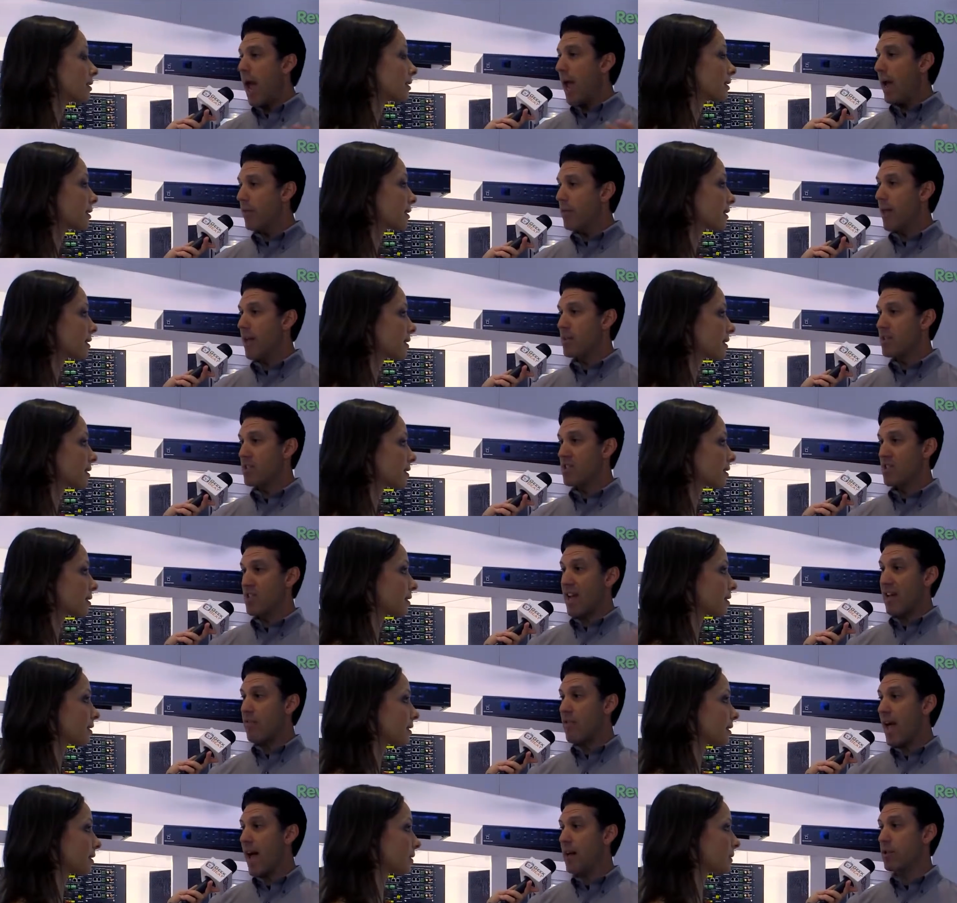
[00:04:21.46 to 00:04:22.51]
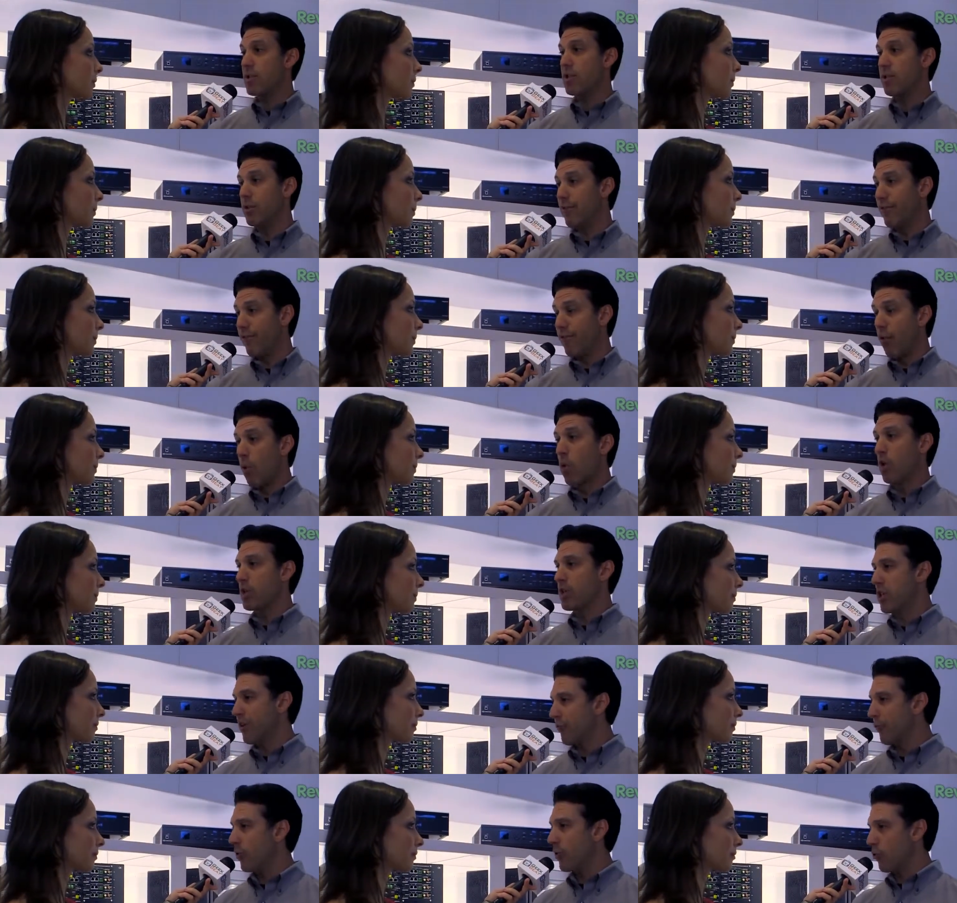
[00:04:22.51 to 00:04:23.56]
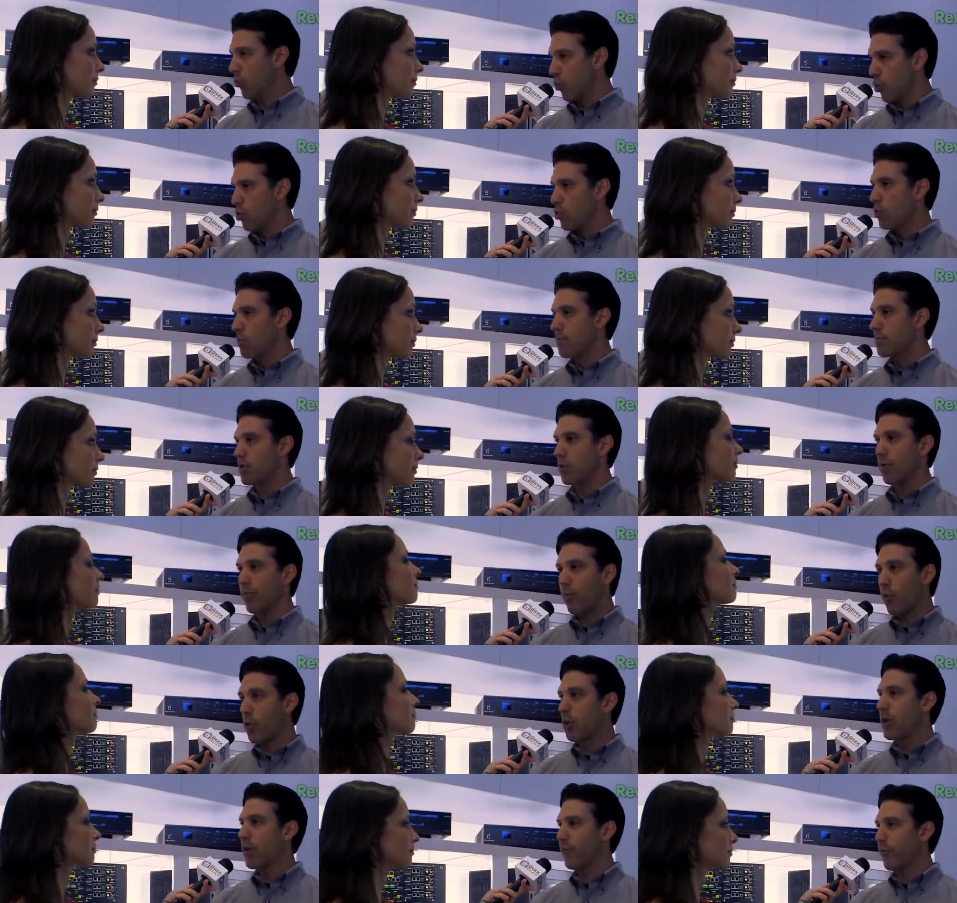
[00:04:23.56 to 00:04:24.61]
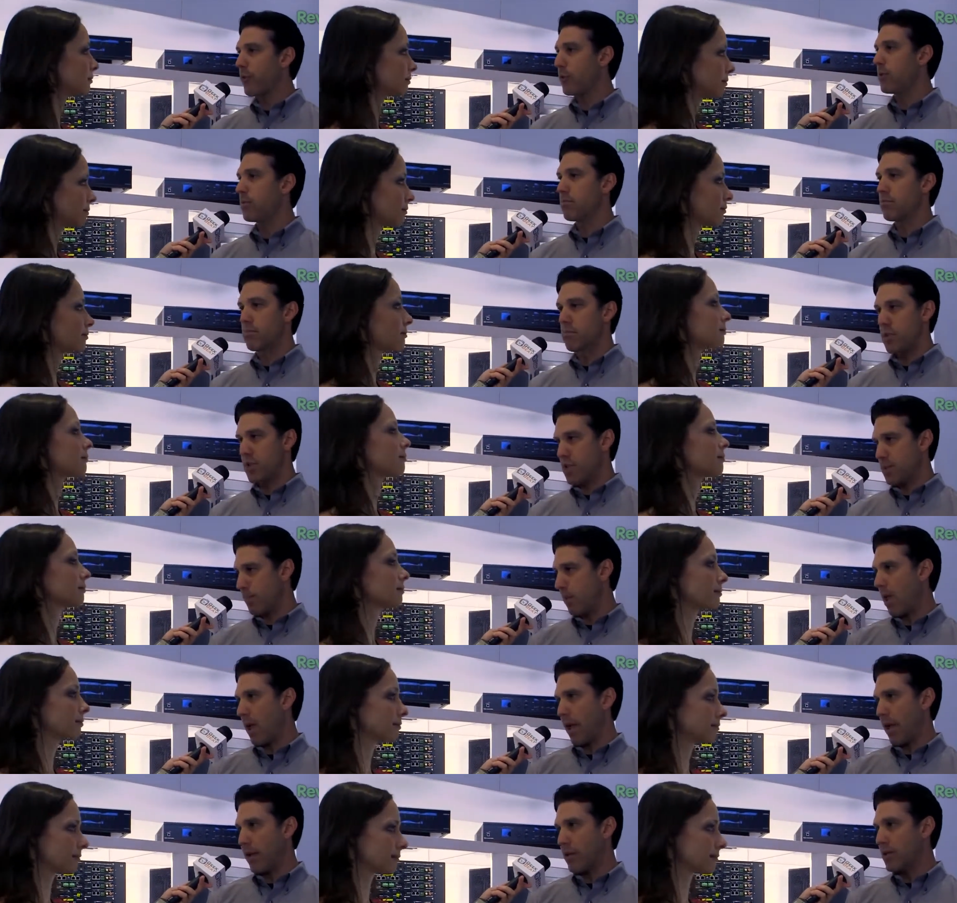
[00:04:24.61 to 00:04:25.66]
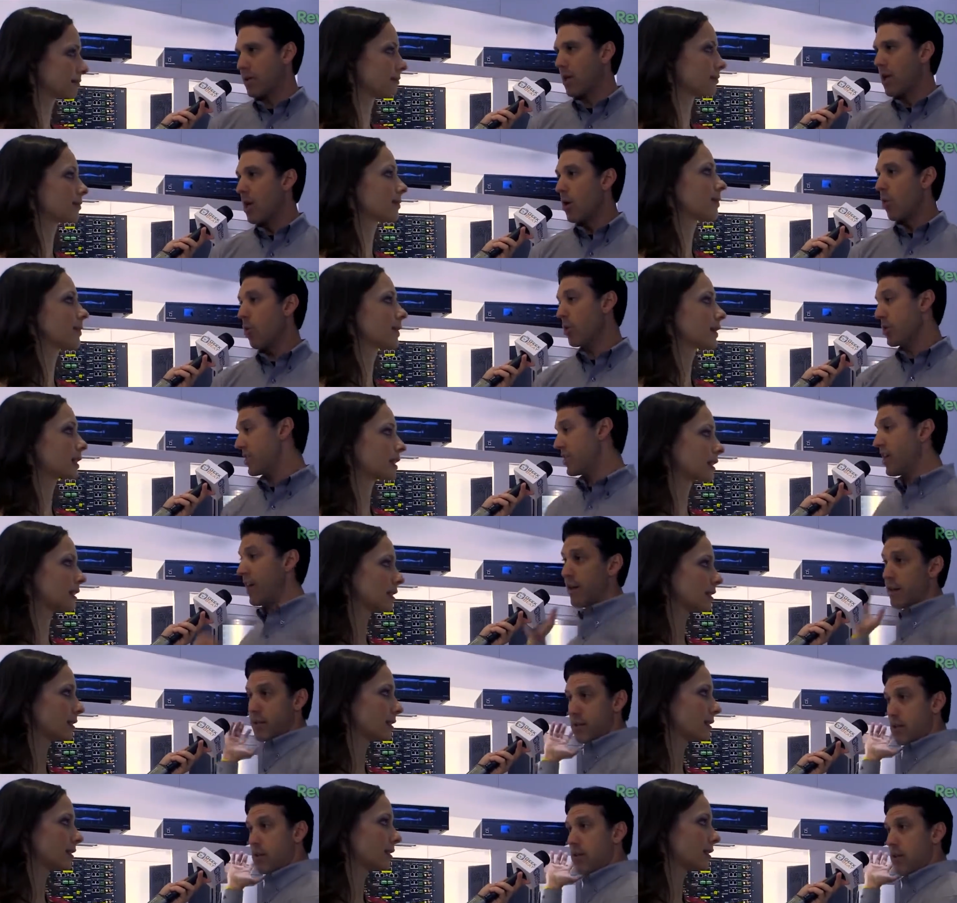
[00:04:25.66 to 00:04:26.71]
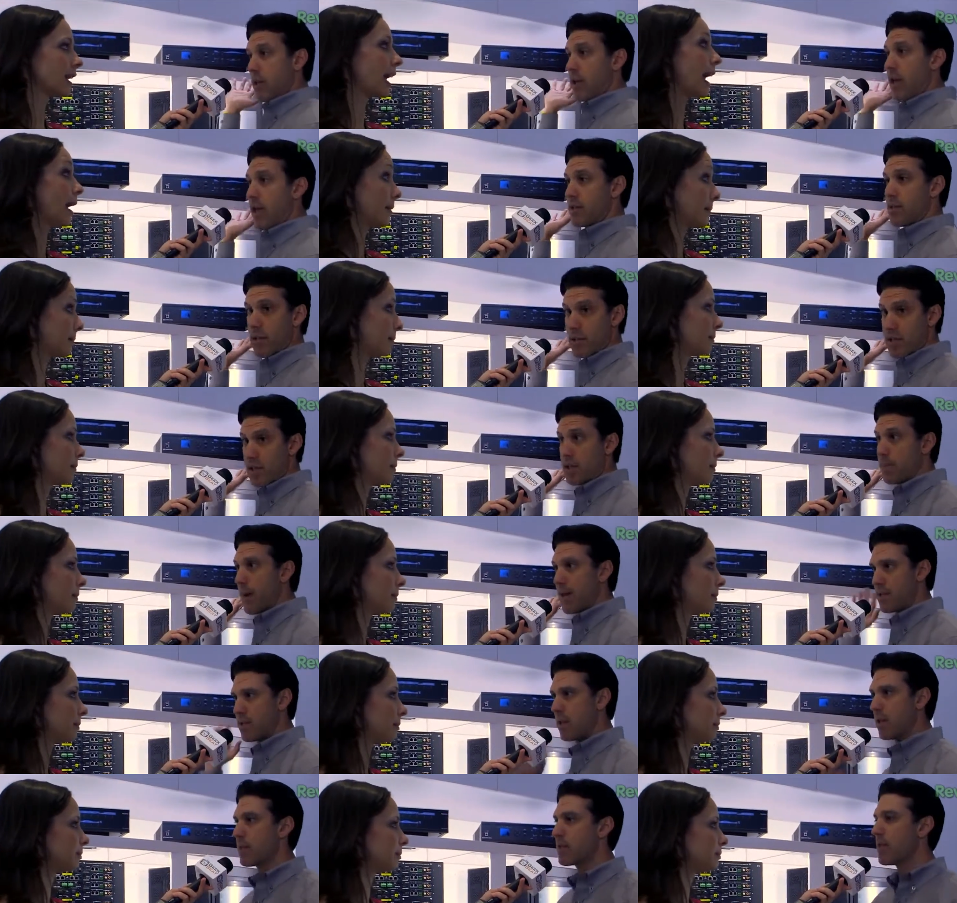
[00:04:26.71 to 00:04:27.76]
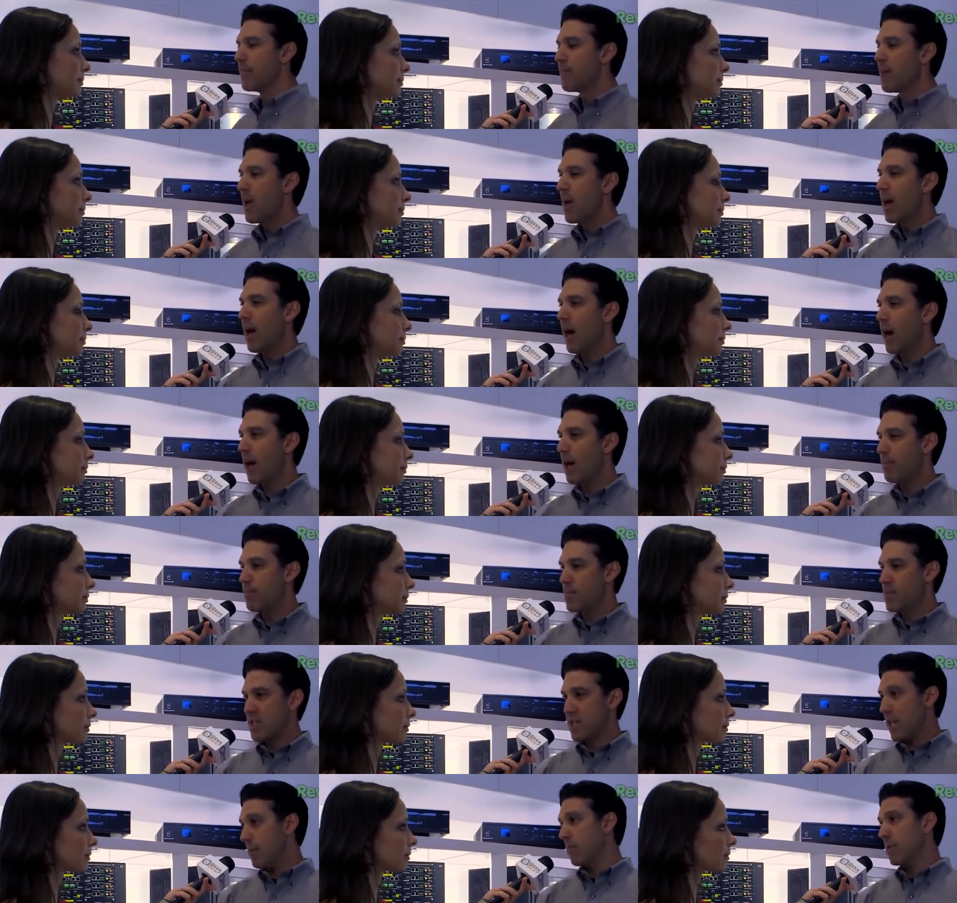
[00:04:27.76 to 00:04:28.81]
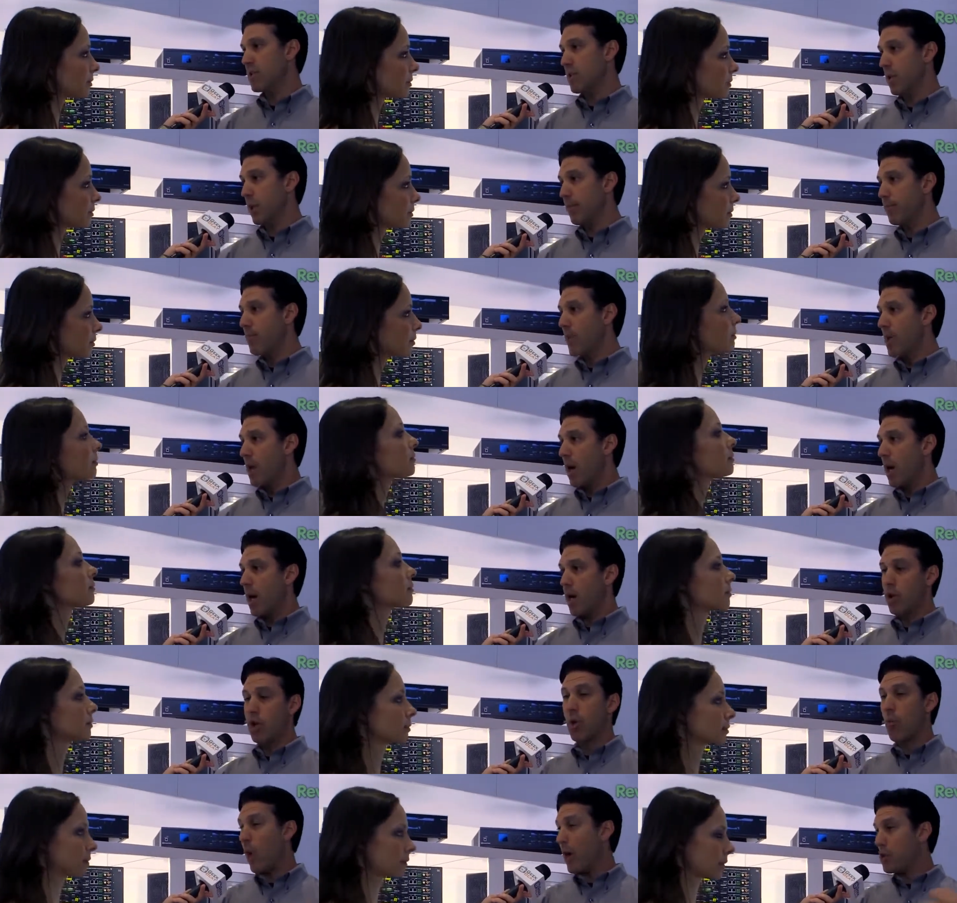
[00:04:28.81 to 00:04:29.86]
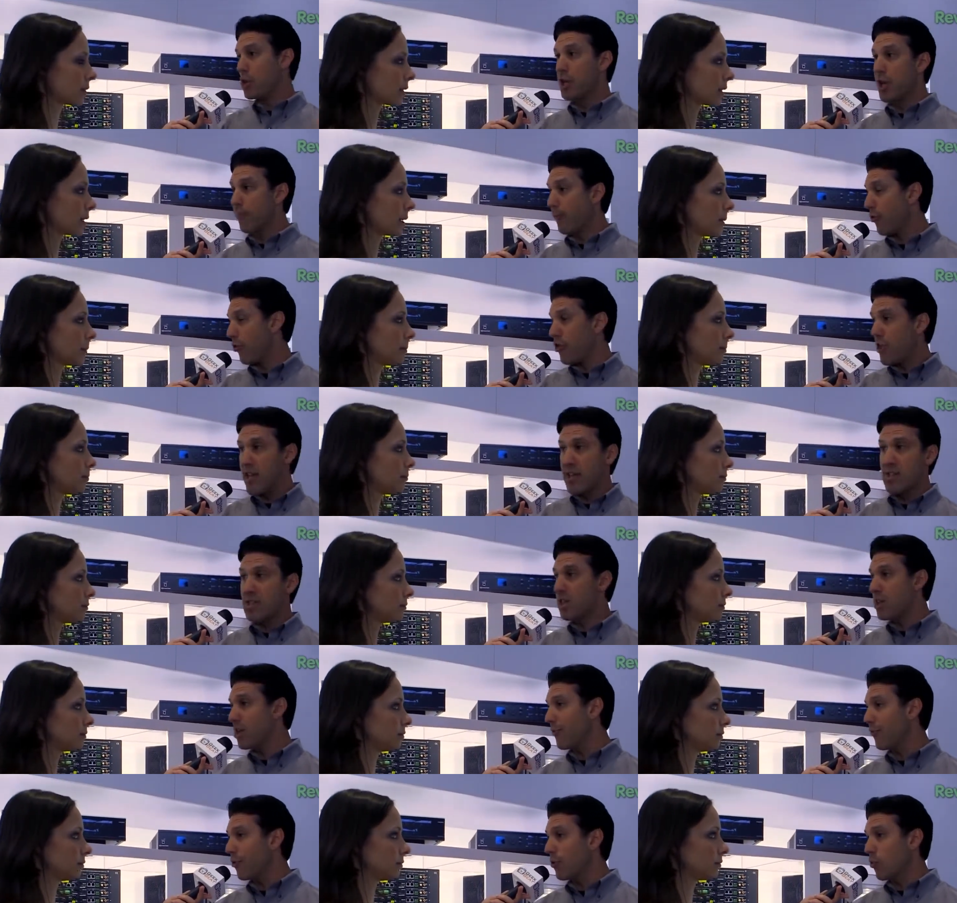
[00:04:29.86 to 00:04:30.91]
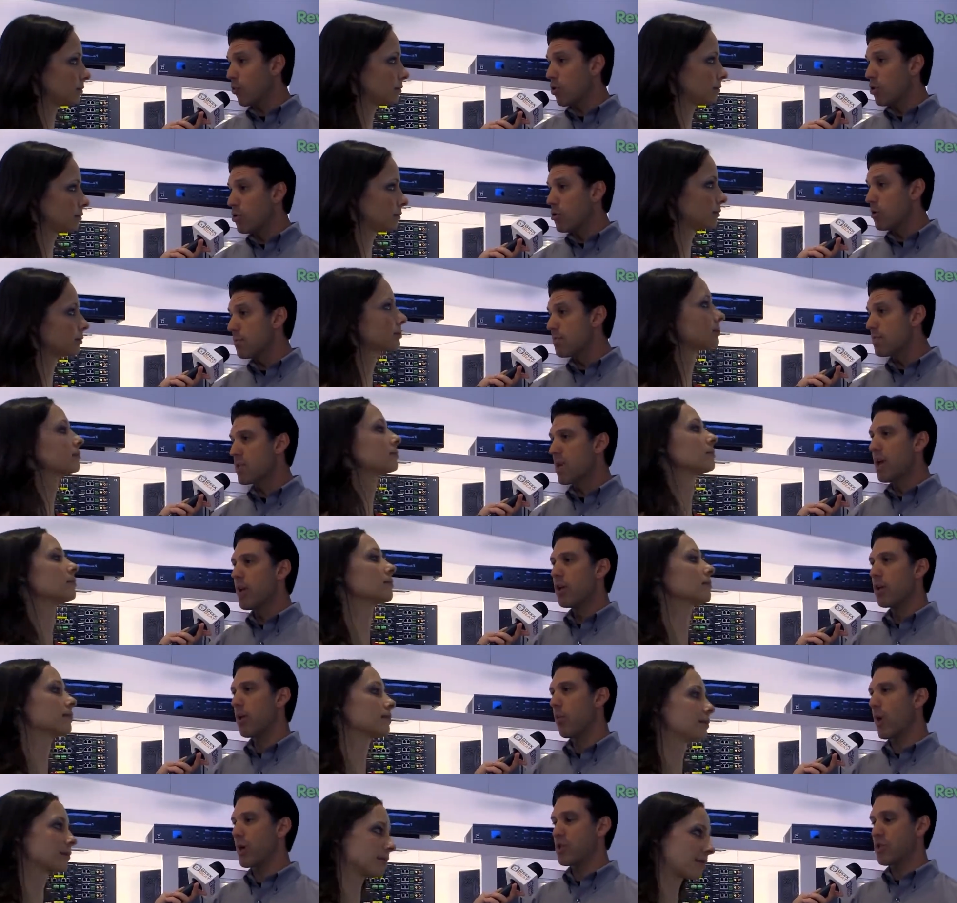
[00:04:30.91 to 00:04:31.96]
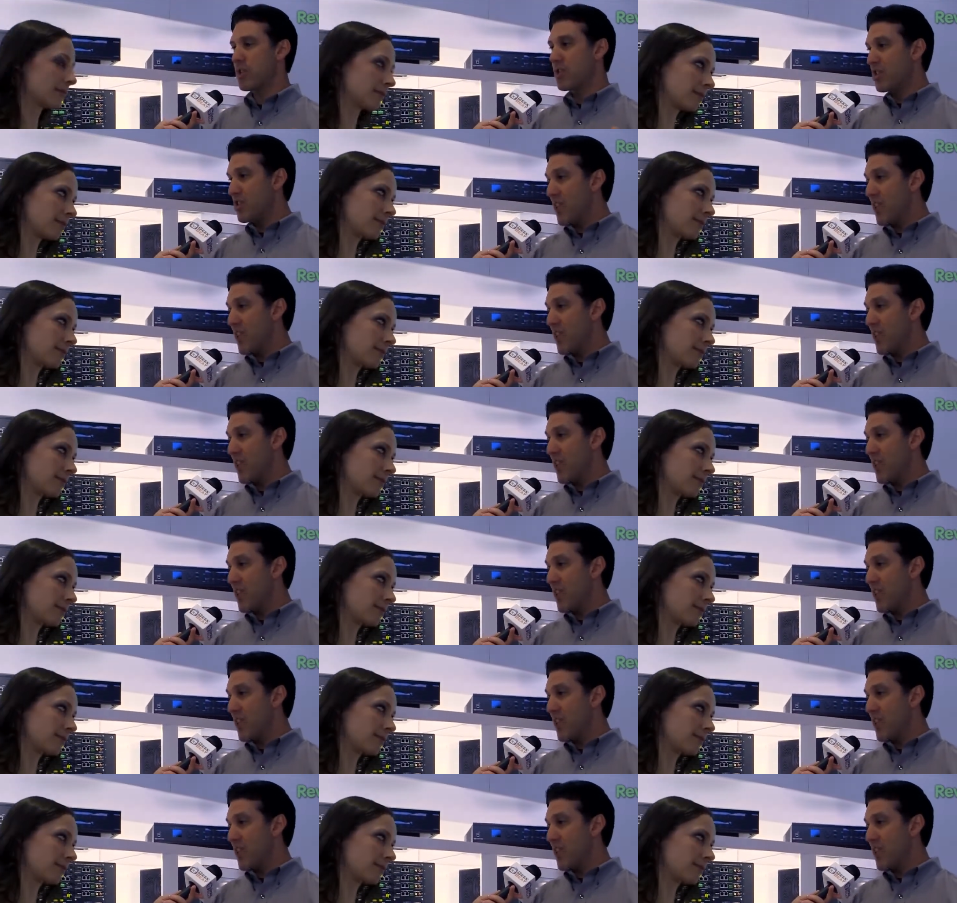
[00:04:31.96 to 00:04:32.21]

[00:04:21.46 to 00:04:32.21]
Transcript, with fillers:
Speaker 1: and then send that to four different rooms or four different displays, or six, in the case of the six by six, um, seamlessly. Uh, you can watch different things in different rooms. You can watch the